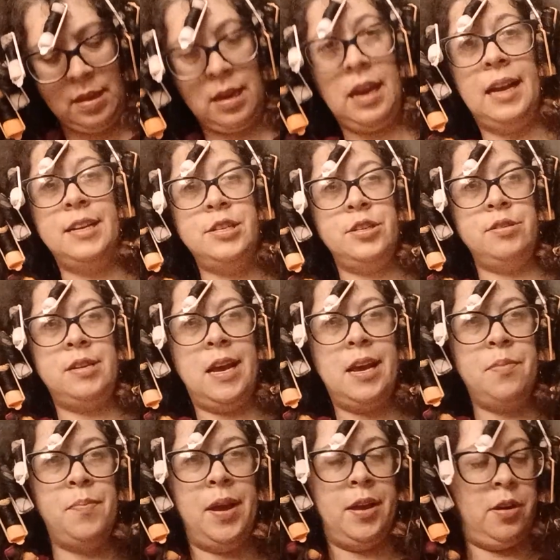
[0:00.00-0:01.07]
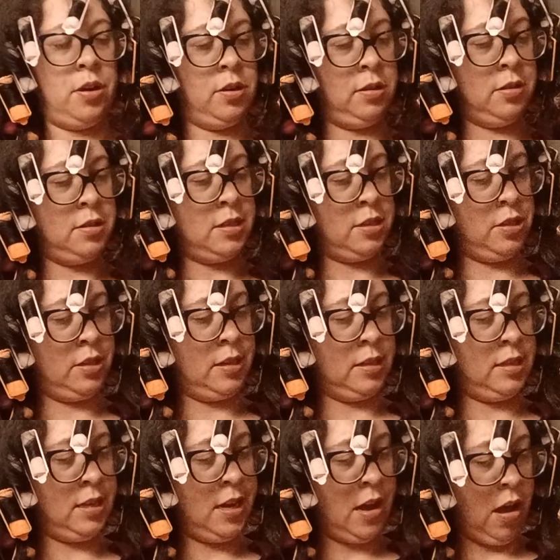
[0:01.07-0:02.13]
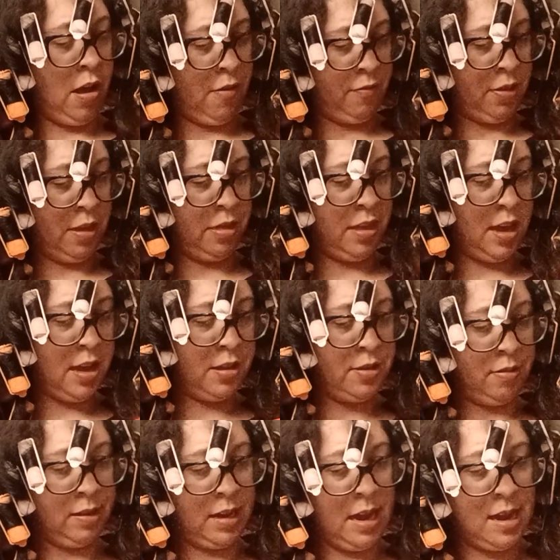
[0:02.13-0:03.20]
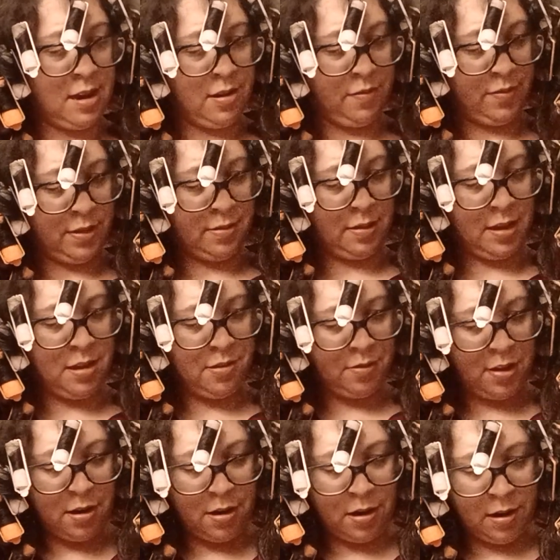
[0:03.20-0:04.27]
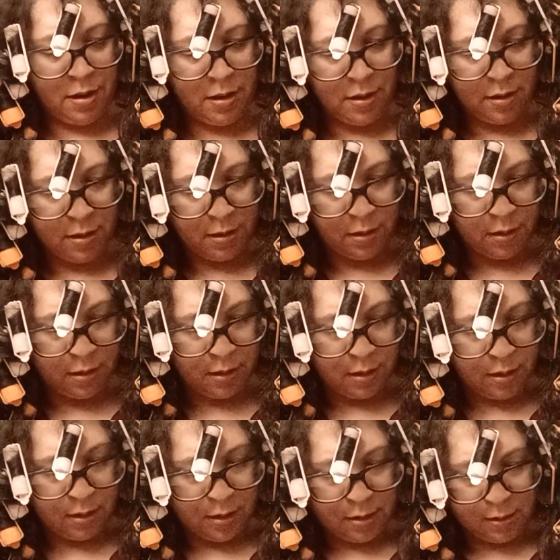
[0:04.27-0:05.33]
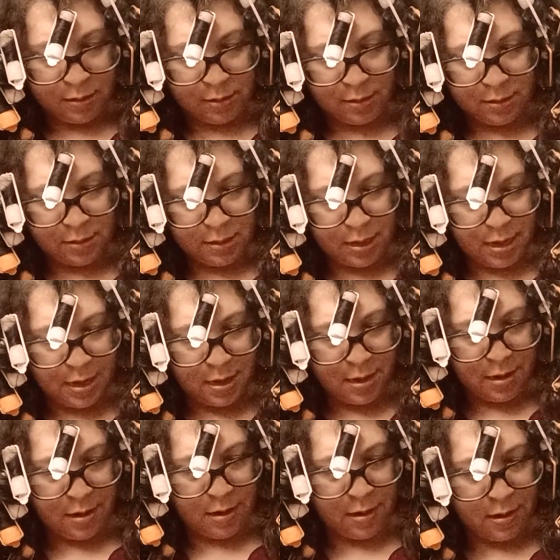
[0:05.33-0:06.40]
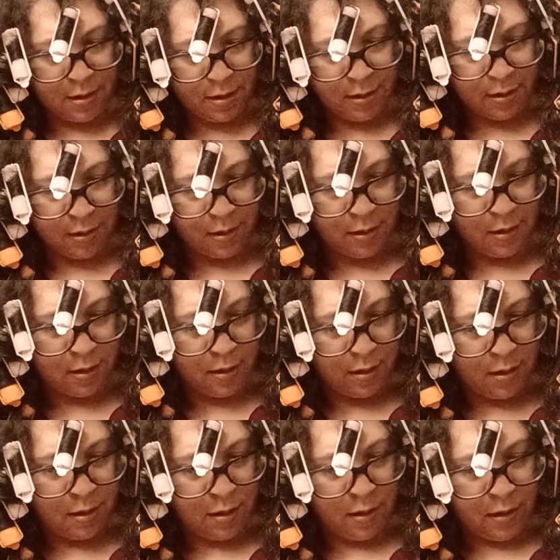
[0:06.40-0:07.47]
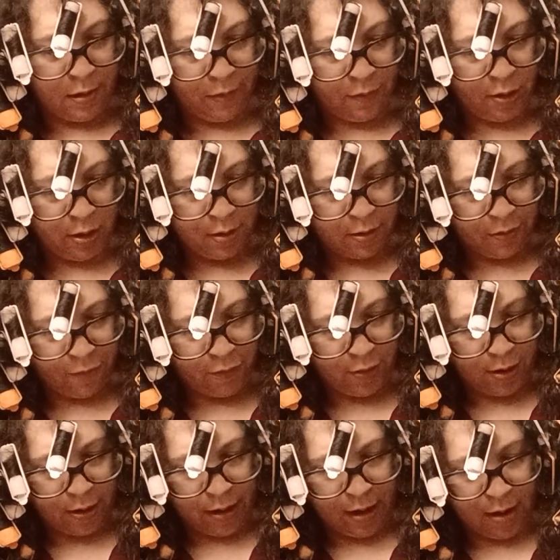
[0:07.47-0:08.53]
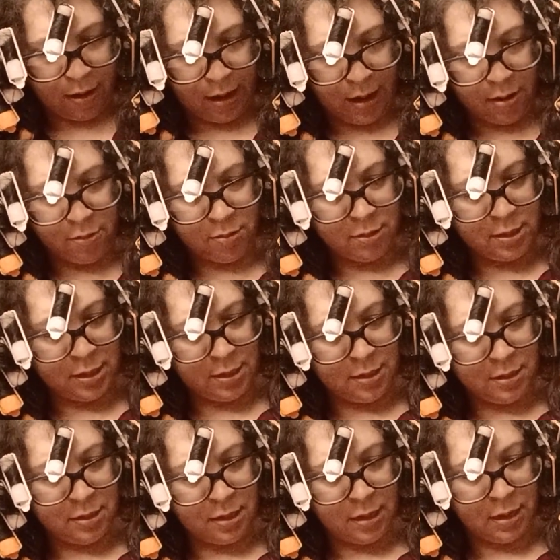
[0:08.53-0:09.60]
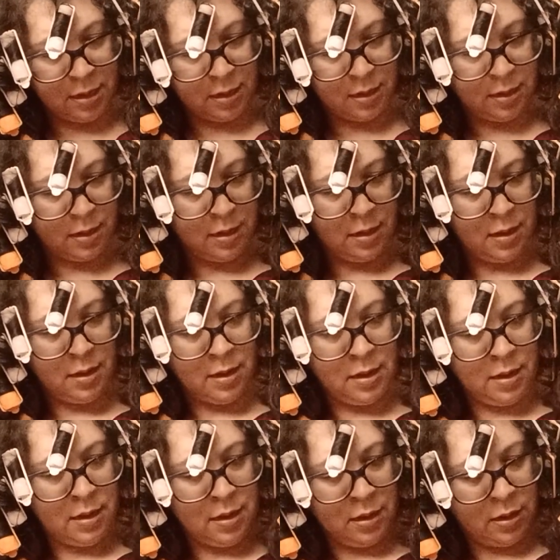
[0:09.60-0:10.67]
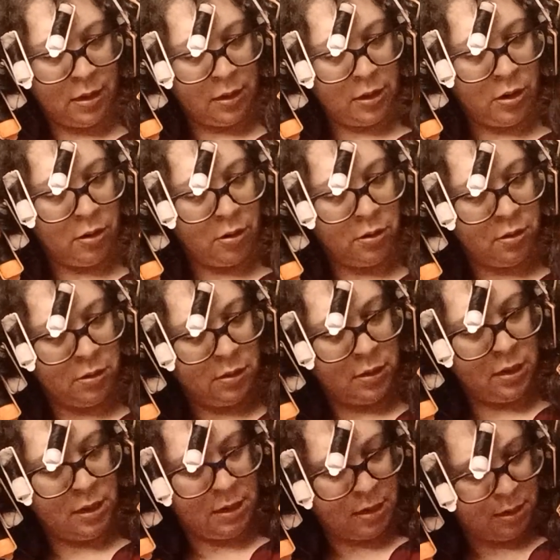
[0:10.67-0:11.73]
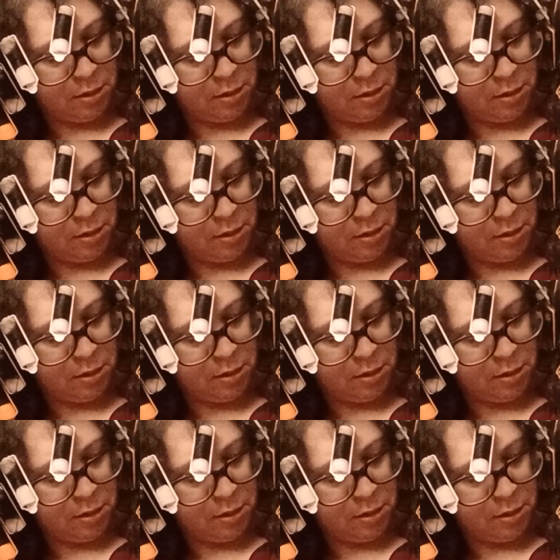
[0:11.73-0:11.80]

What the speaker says: I do take my curlers, as you can see, off the thing, so it kind of is easier. And then I've got to figure out how these curled.